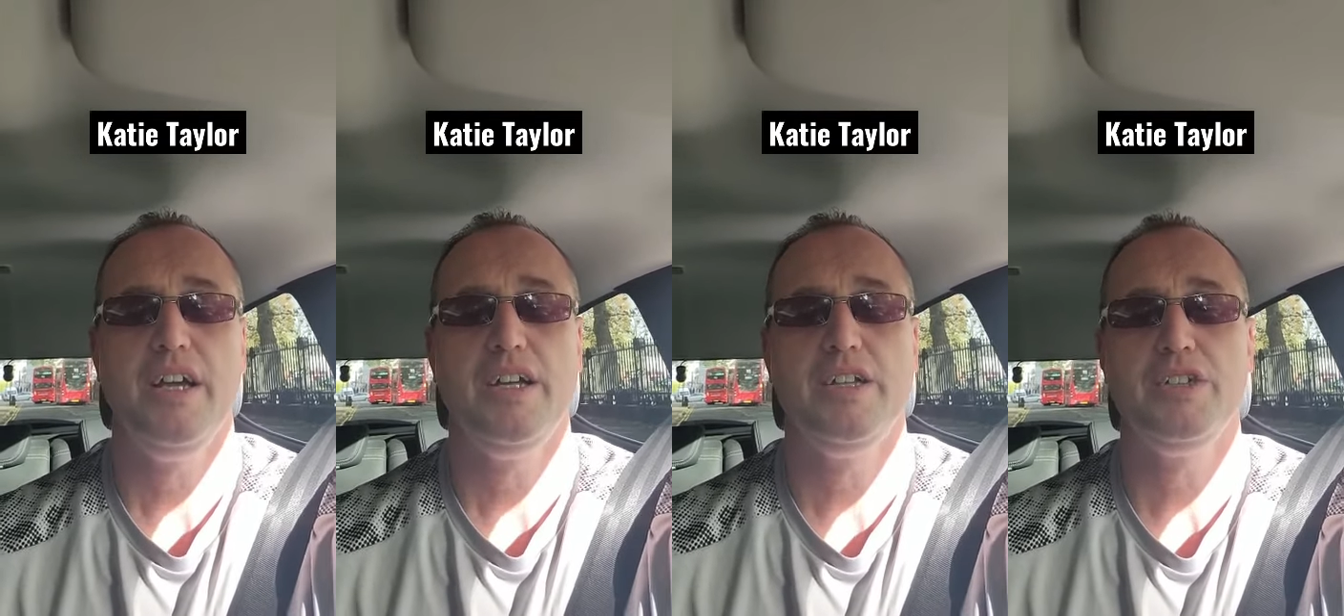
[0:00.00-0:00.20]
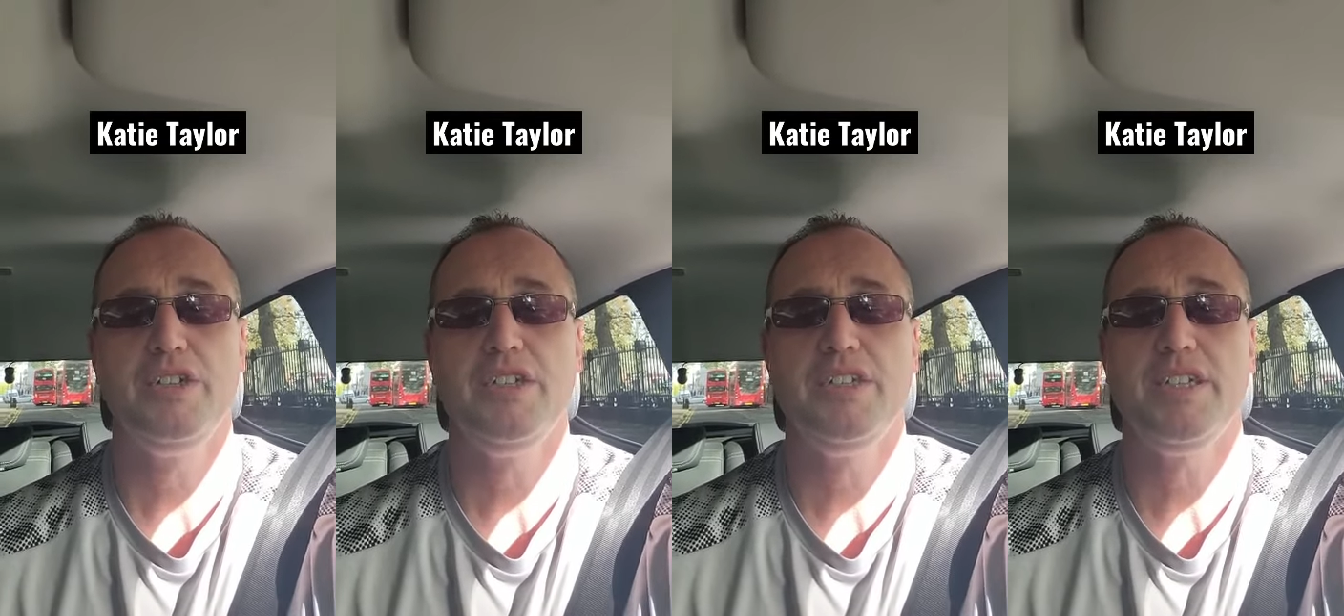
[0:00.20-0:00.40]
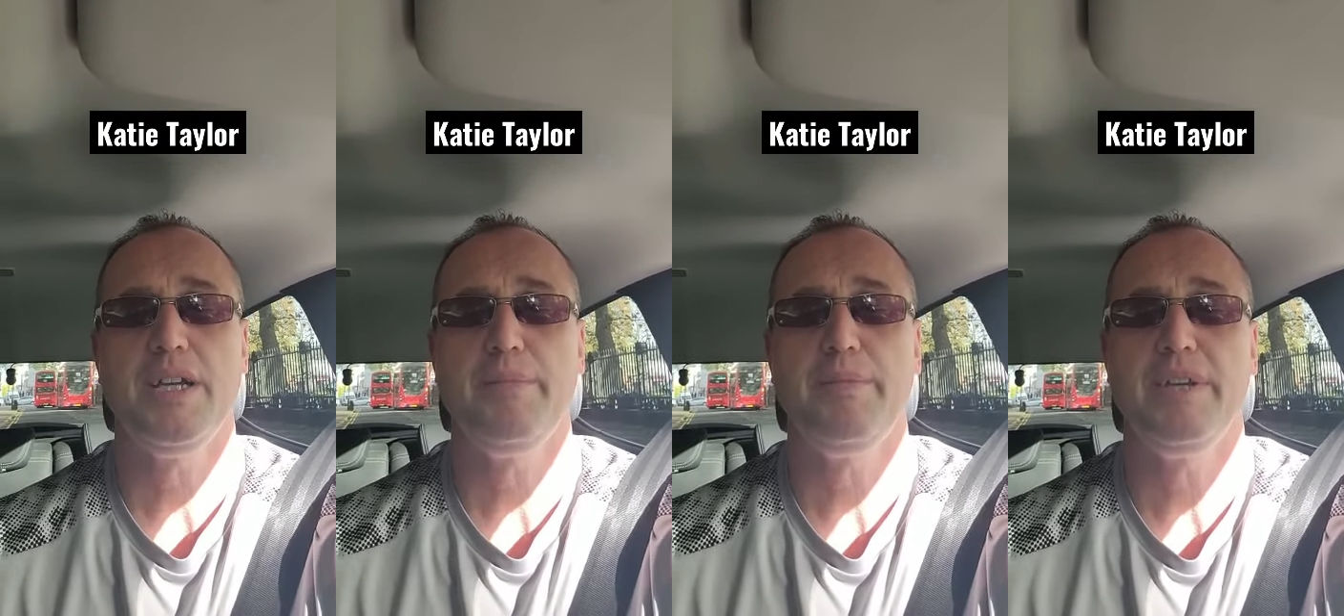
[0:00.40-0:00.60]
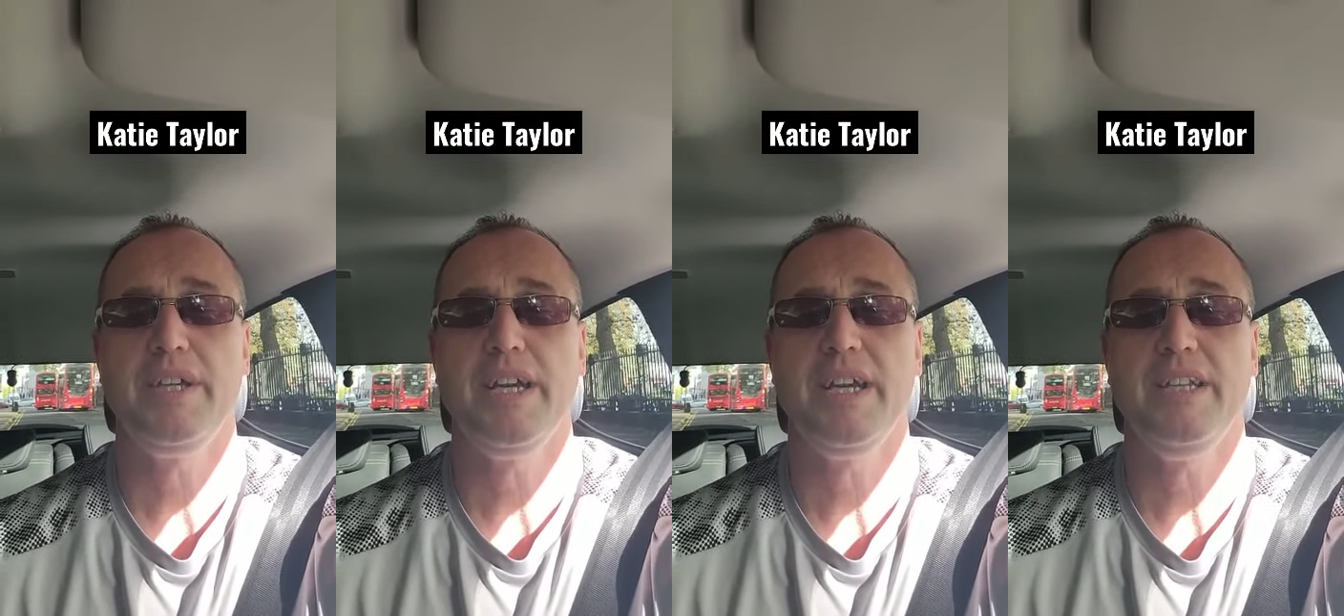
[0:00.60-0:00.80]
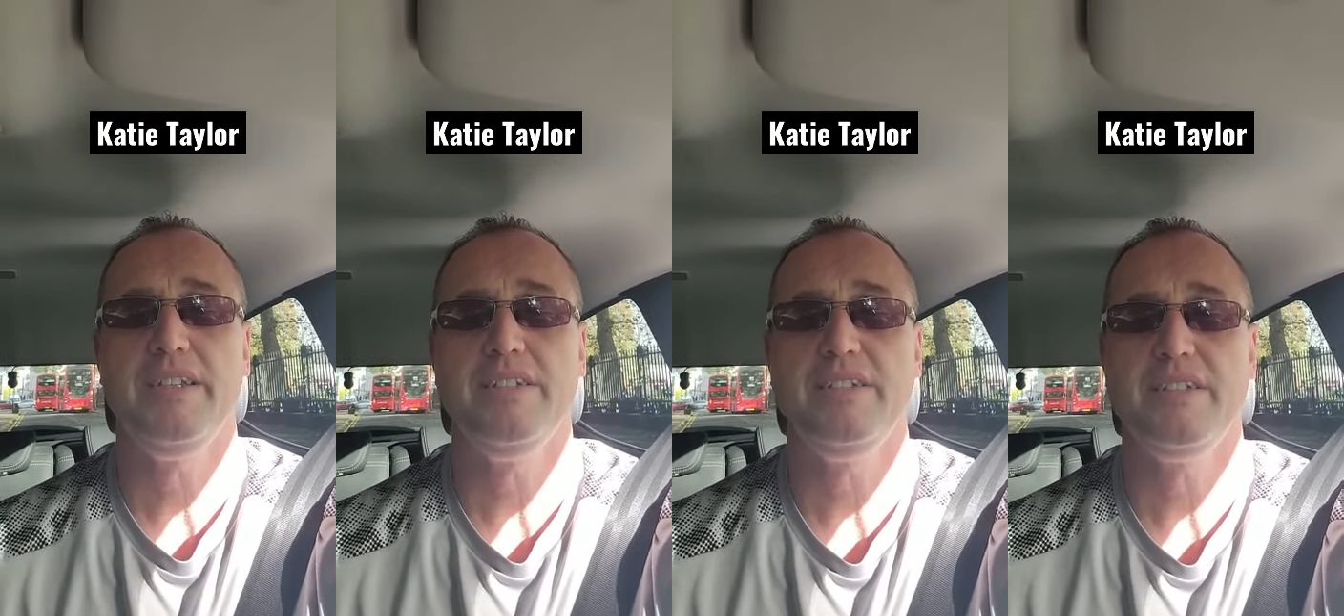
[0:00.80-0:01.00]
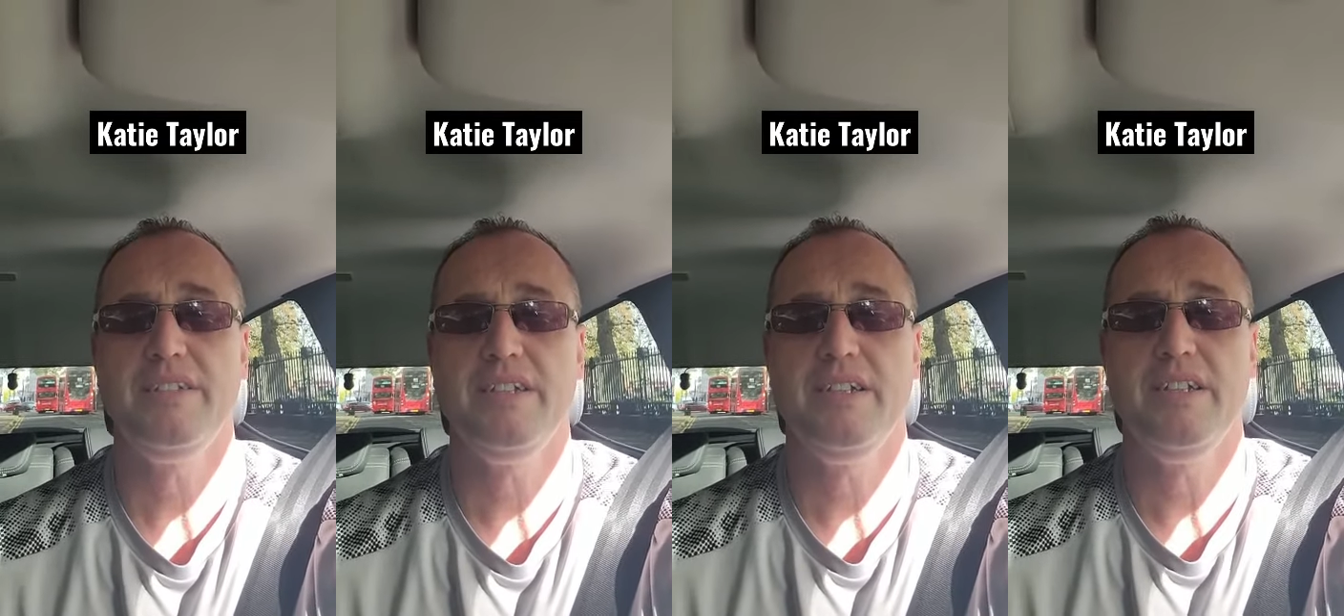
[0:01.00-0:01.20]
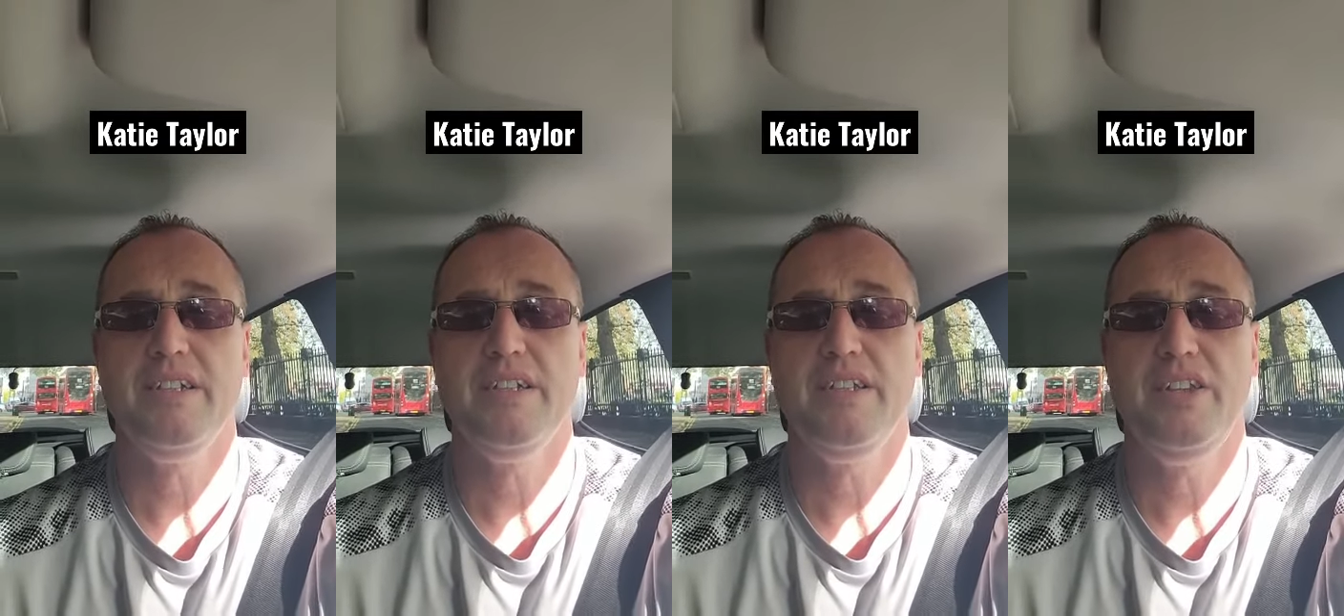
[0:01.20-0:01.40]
She's up against a